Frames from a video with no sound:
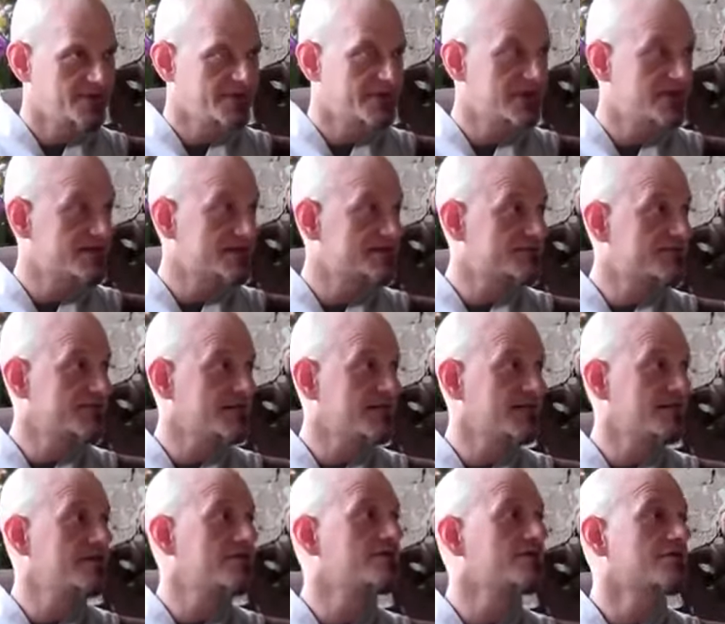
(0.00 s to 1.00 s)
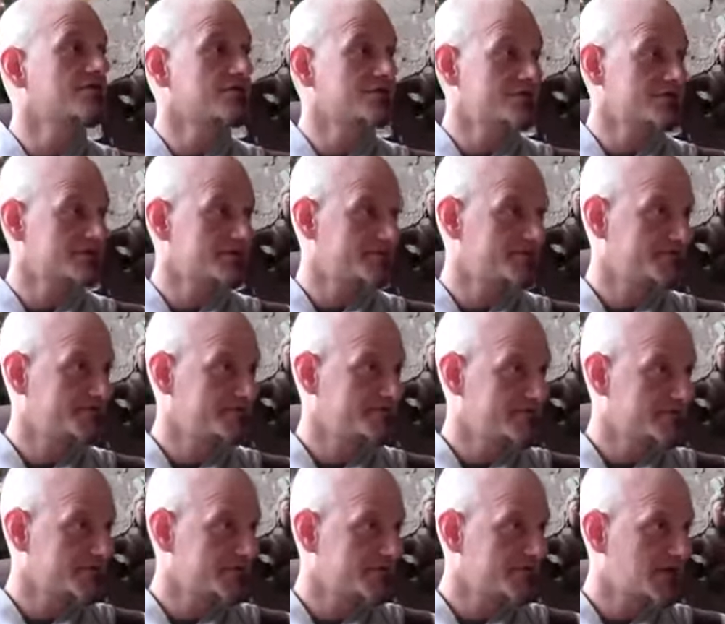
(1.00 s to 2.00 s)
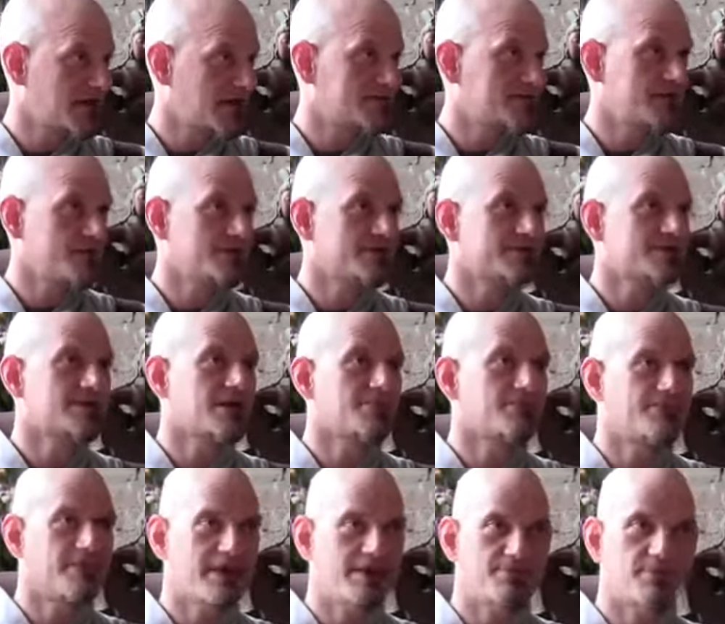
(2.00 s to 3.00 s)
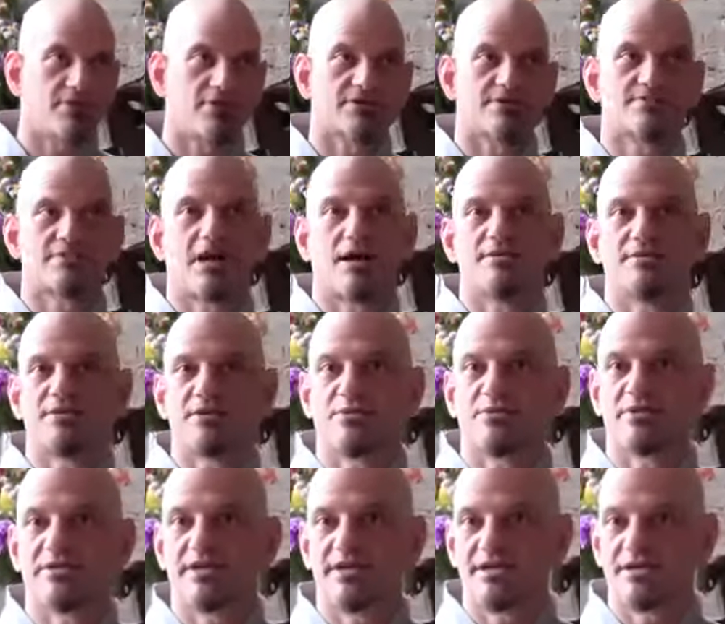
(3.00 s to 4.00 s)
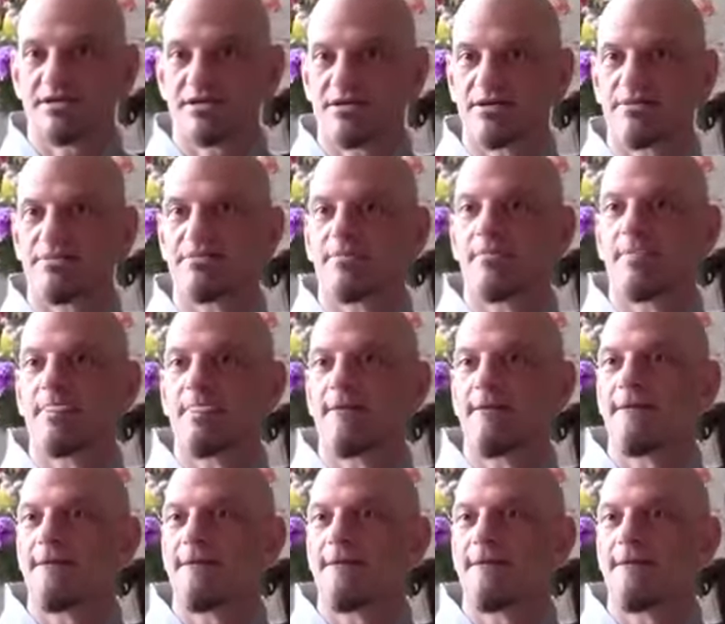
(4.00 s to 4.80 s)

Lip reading: So he did this for years. Sometimes he would stump people, sometimes he would teach them,